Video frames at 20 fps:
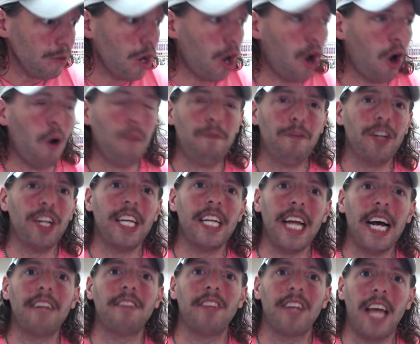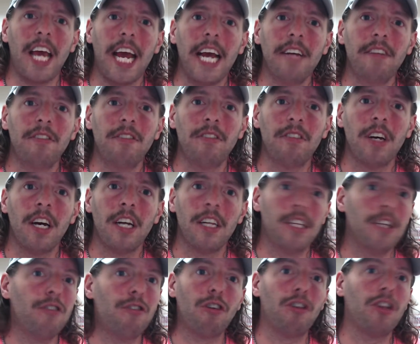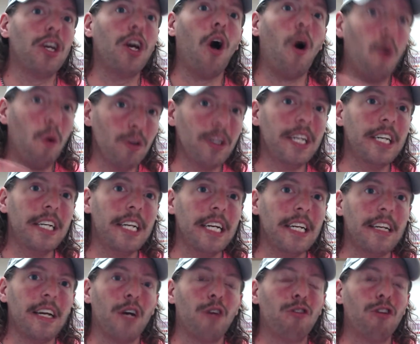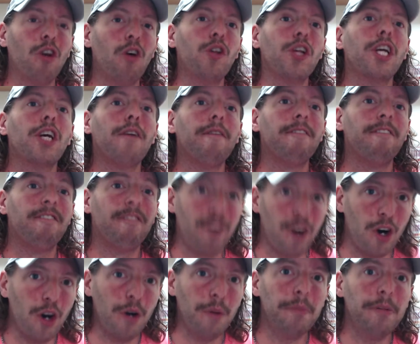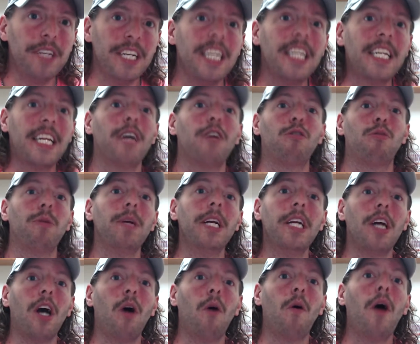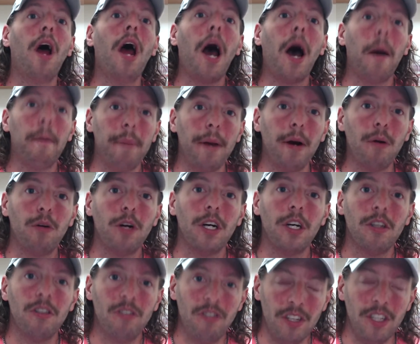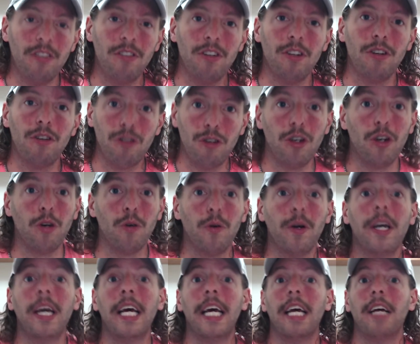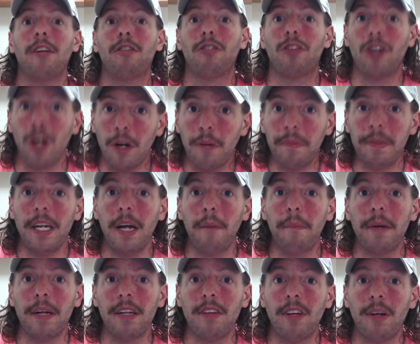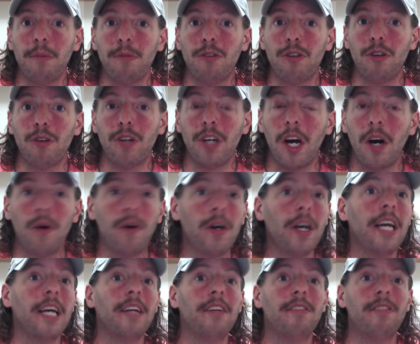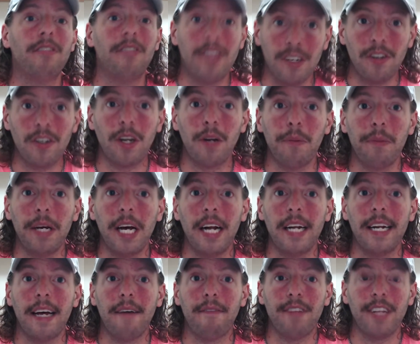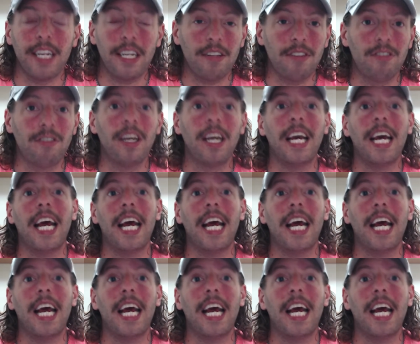hopefully that's the case. These are the only details, the only confirmed details we know about season two. It's going to be done by the same studio, still going to be on Netflix,